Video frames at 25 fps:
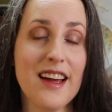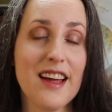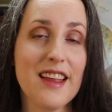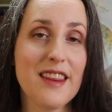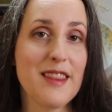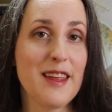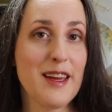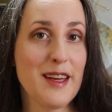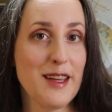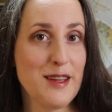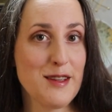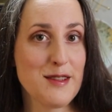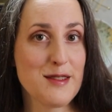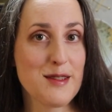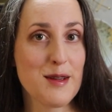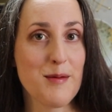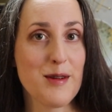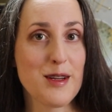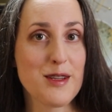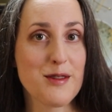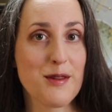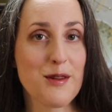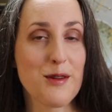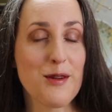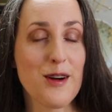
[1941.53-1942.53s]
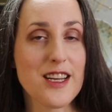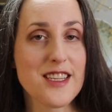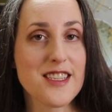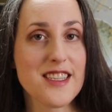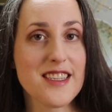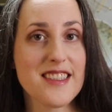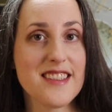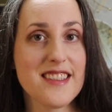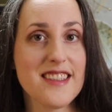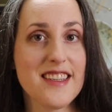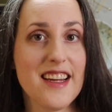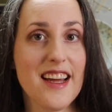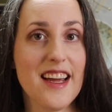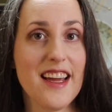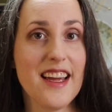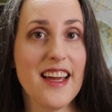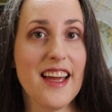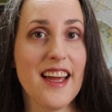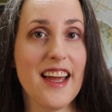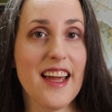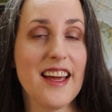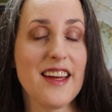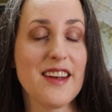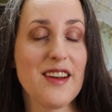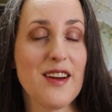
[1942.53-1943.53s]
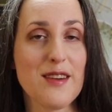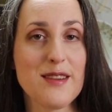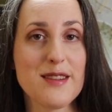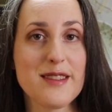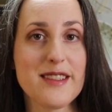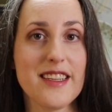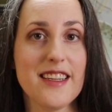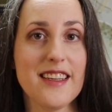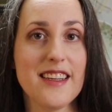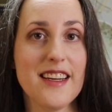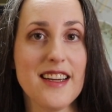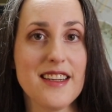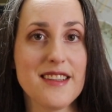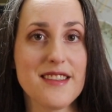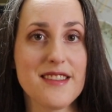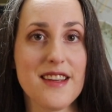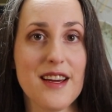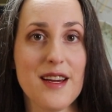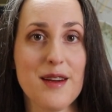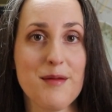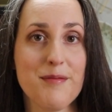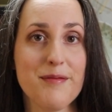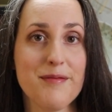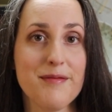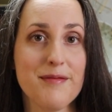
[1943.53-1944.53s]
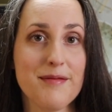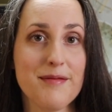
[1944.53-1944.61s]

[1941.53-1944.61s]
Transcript: Thank you so much for watching today, and I'll see you next time.